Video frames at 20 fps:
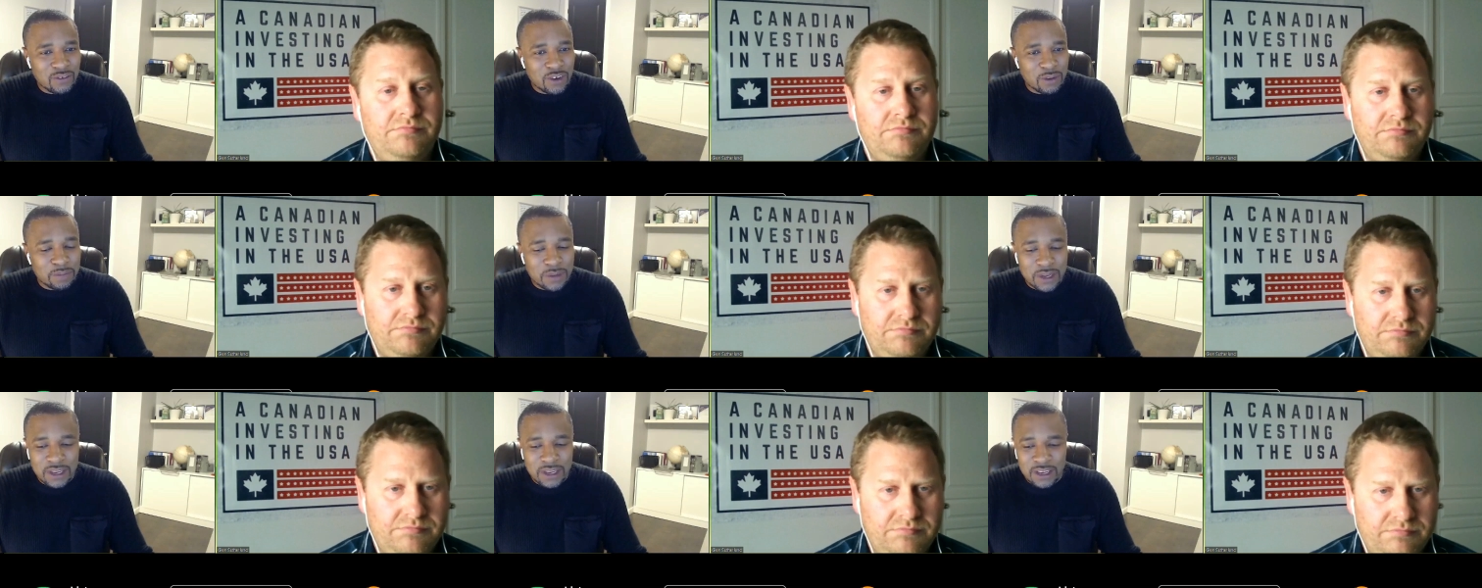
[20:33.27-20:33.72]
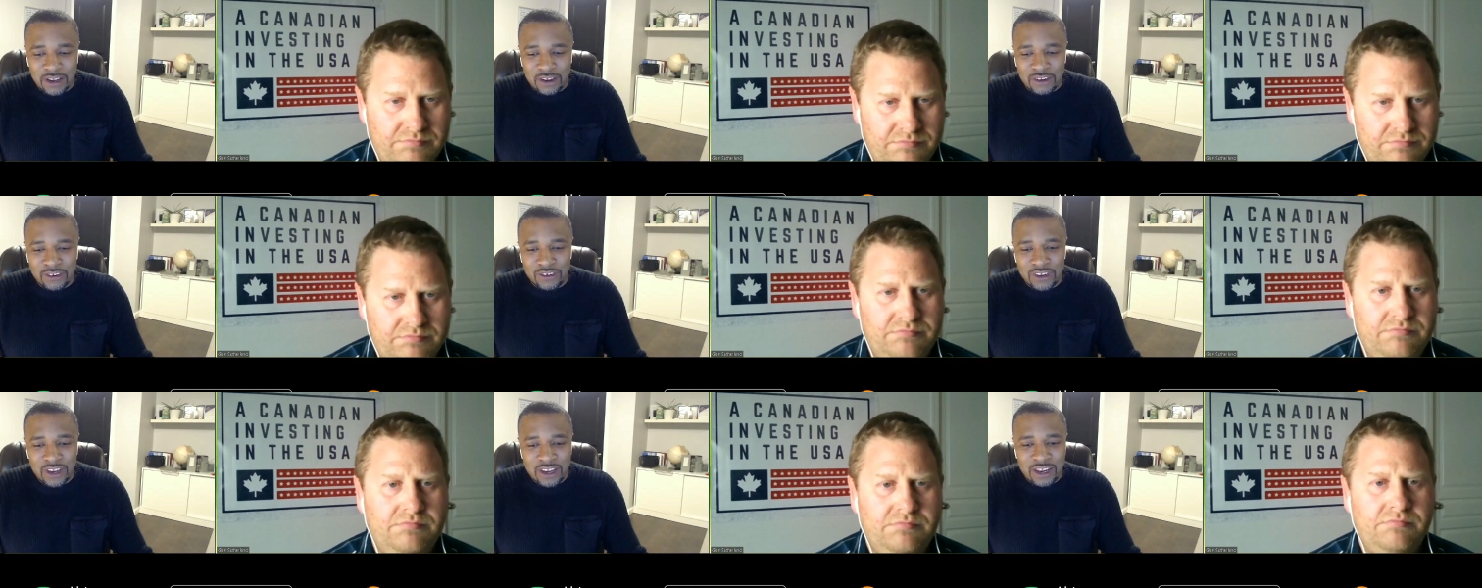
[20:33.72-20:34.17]
Speaker 1: it,
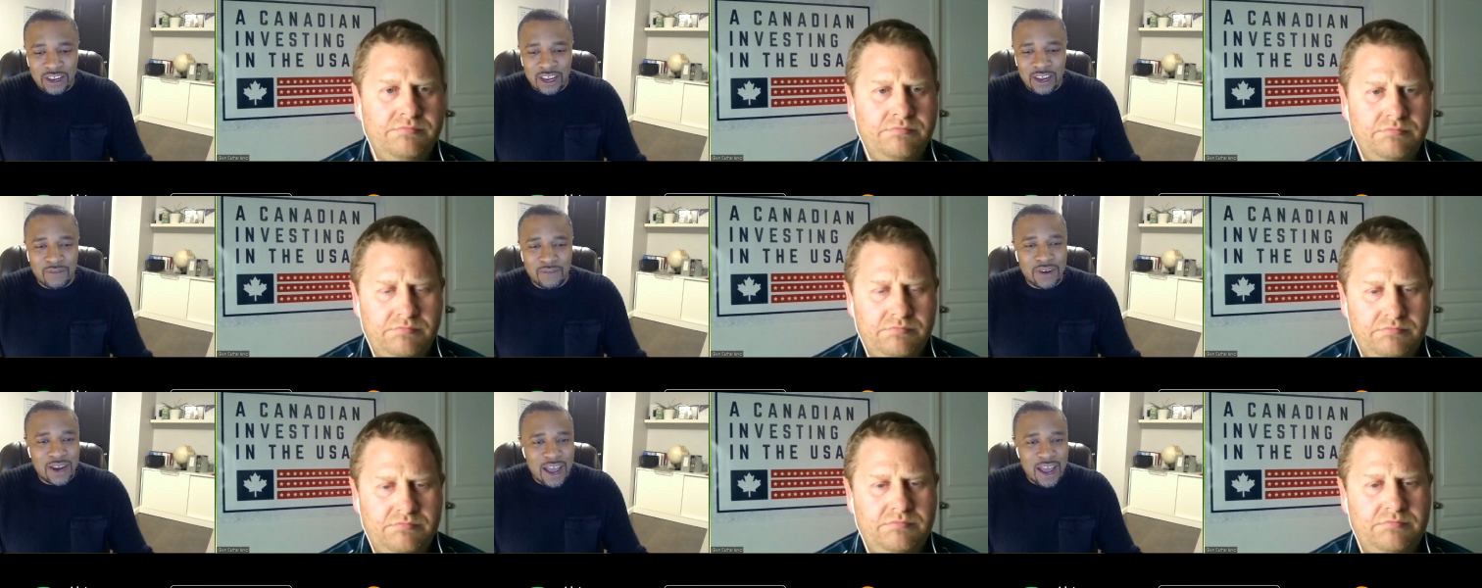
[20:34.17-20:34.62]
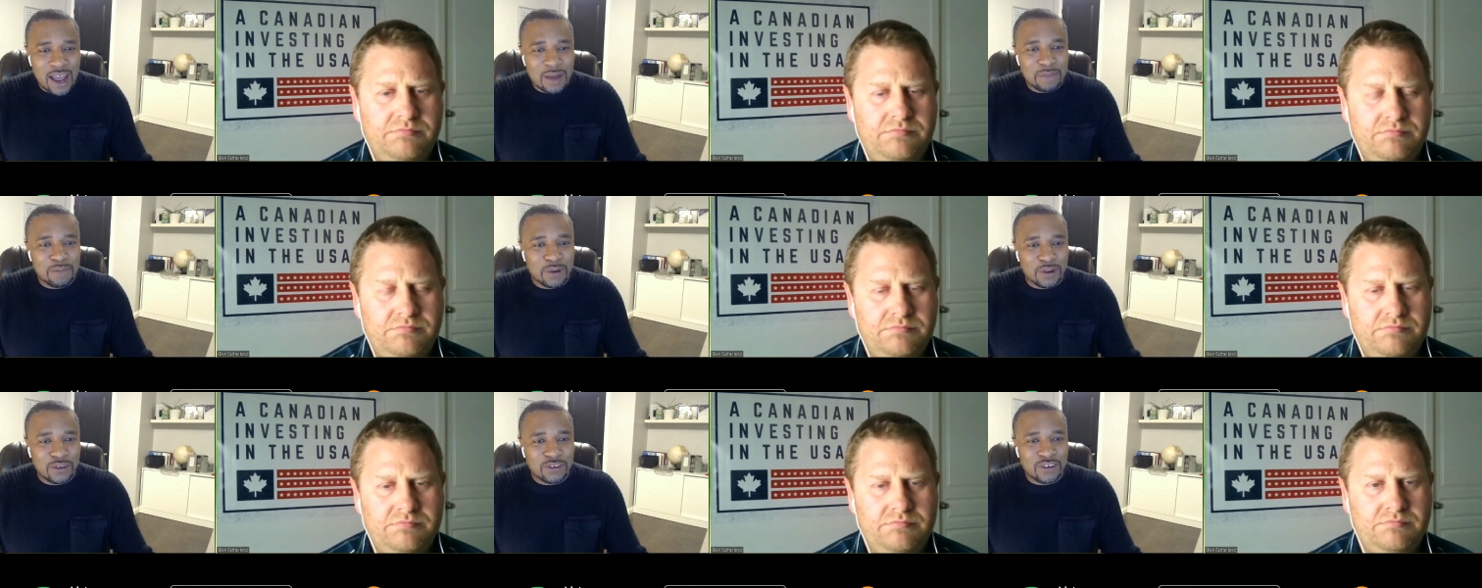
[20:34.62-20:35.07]
because mm-hmm. if it
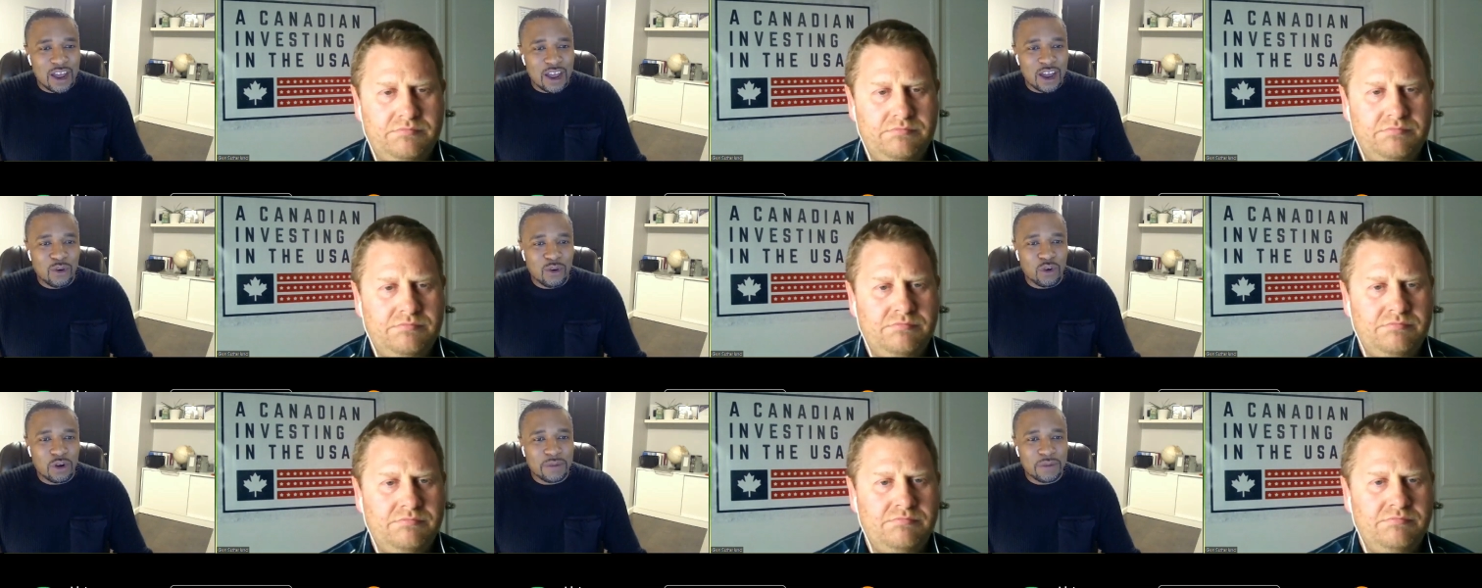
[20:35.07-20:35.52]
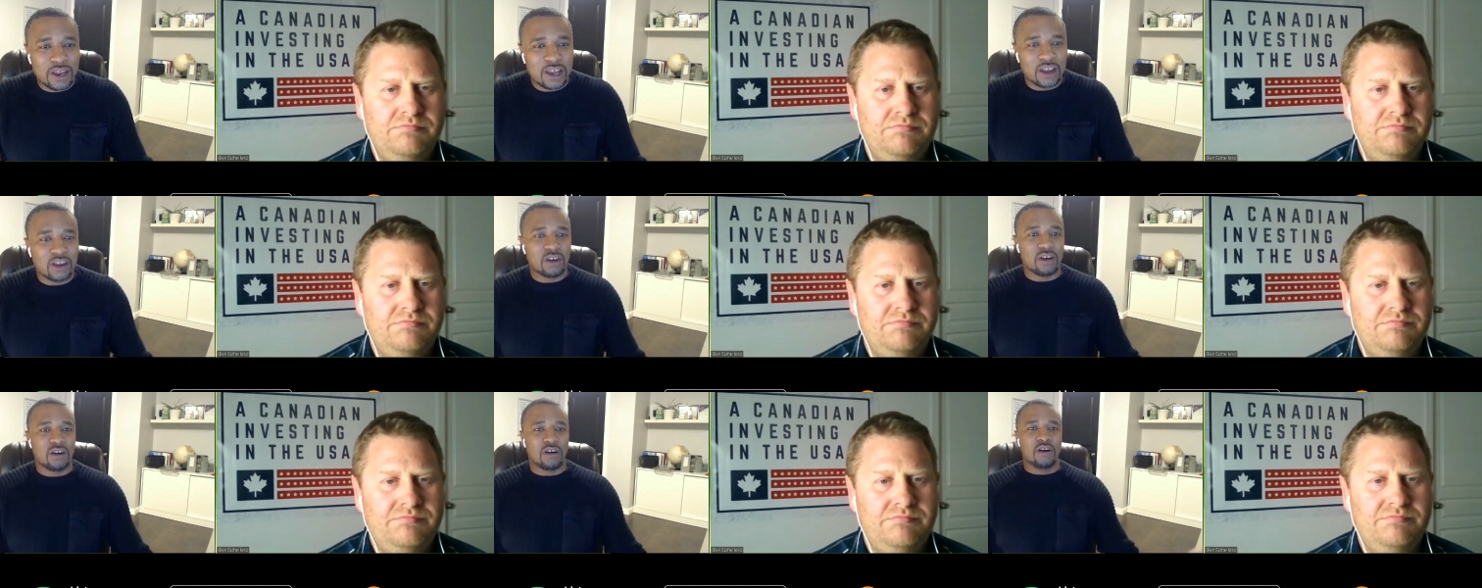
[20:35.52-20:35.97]
happens, I don't want to be
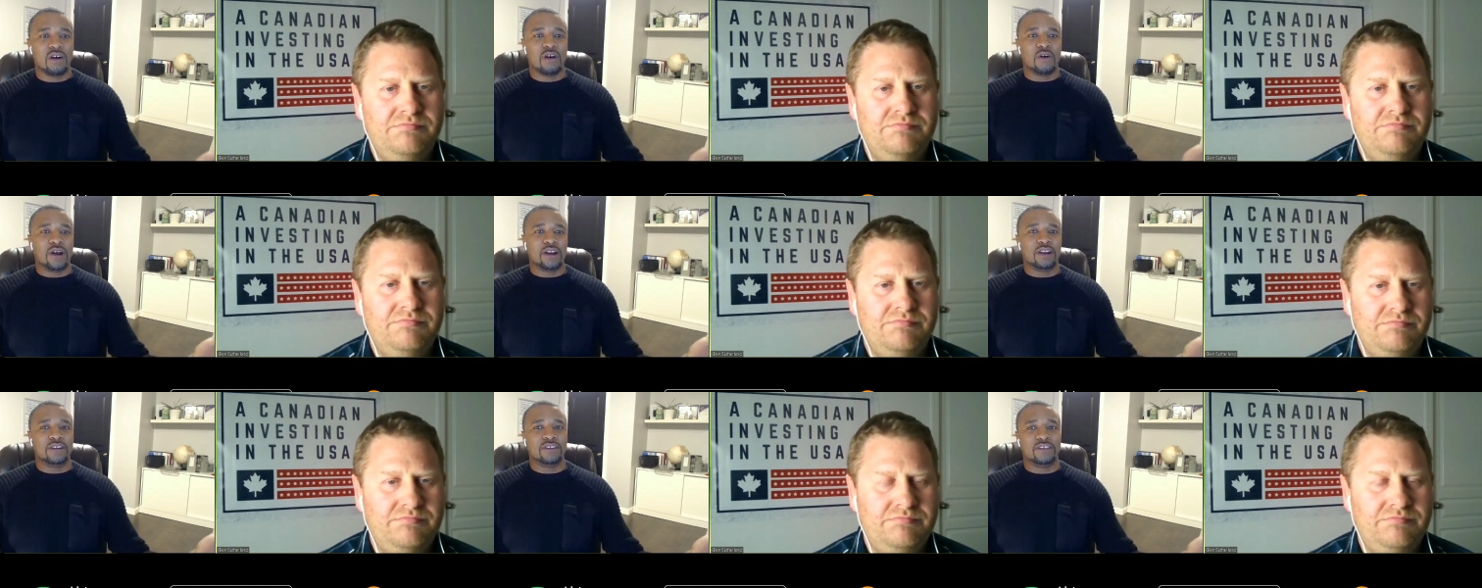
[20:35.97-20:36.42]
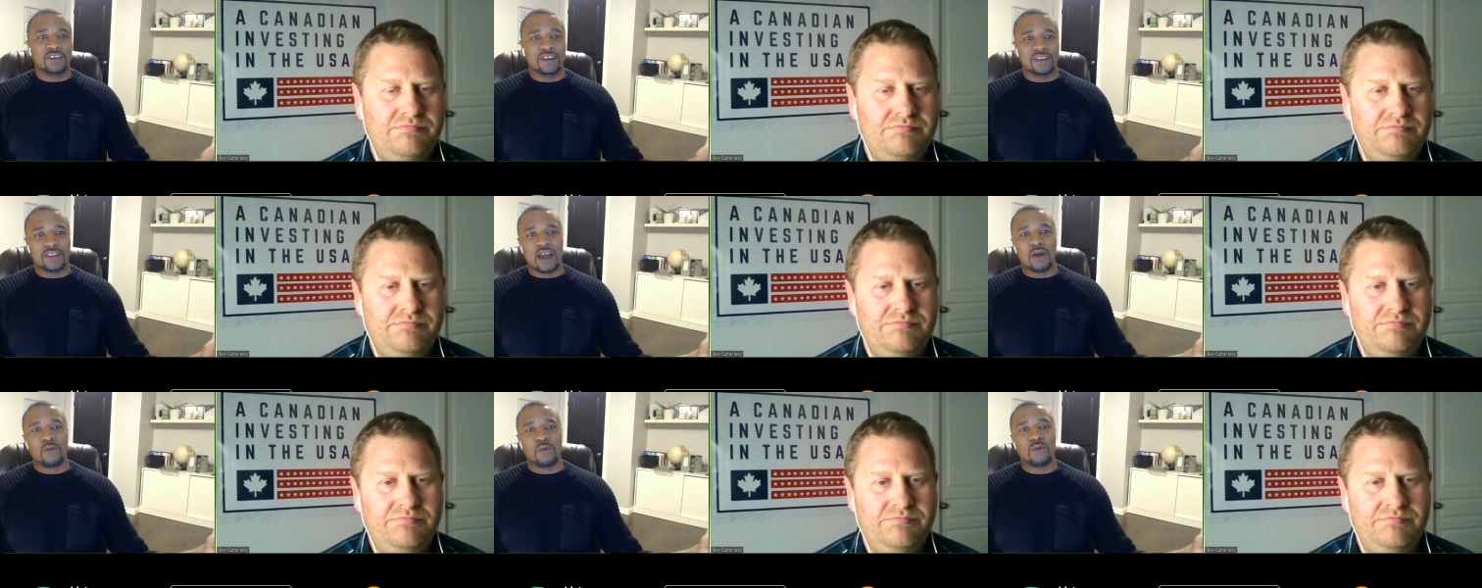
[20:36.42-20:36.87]
like, oh, I didn't see
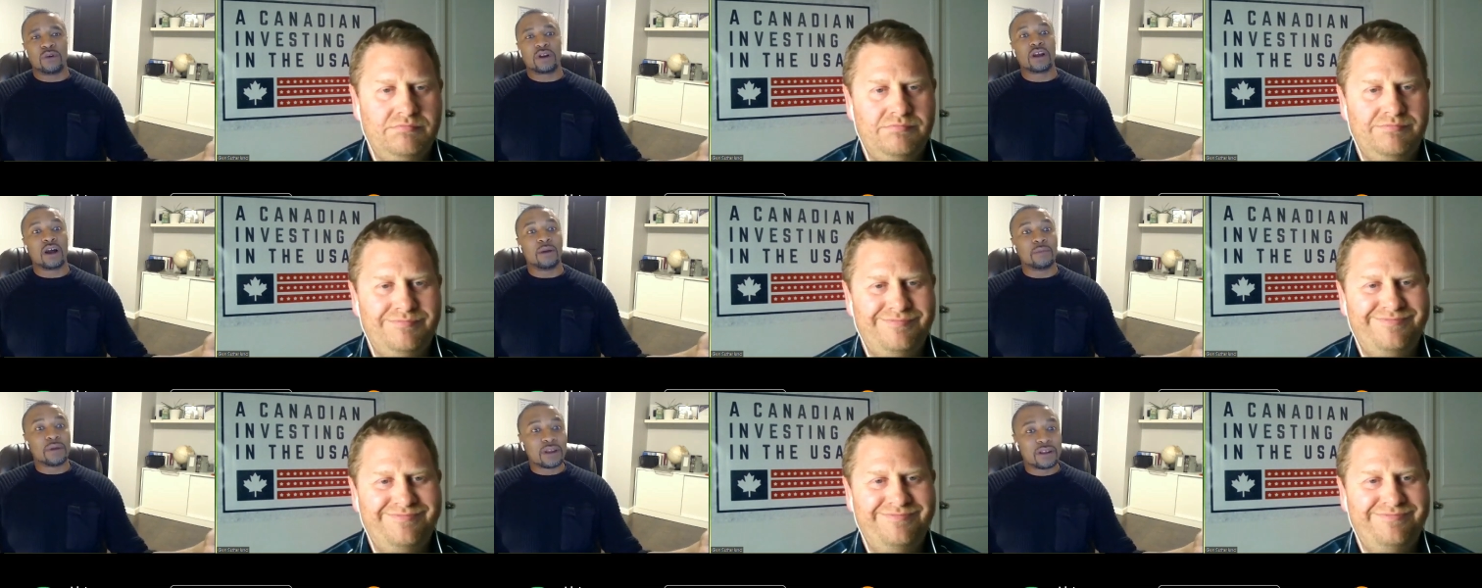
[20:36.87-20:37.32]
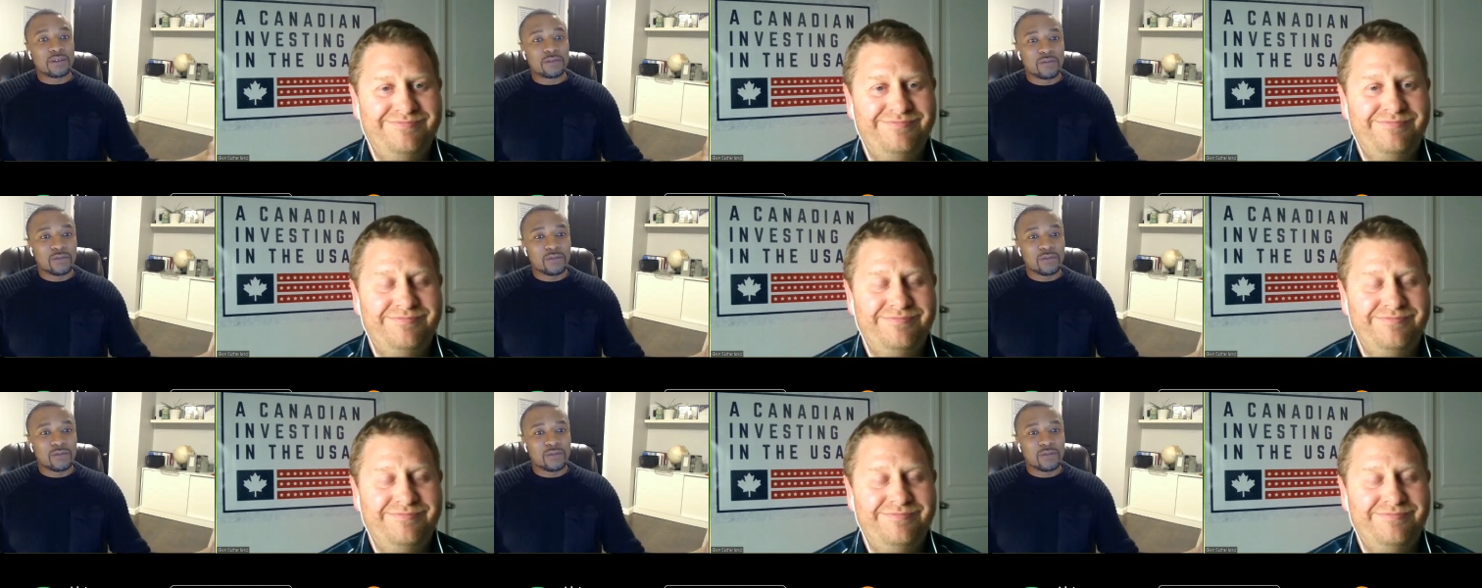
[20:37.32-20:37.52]
that one coming.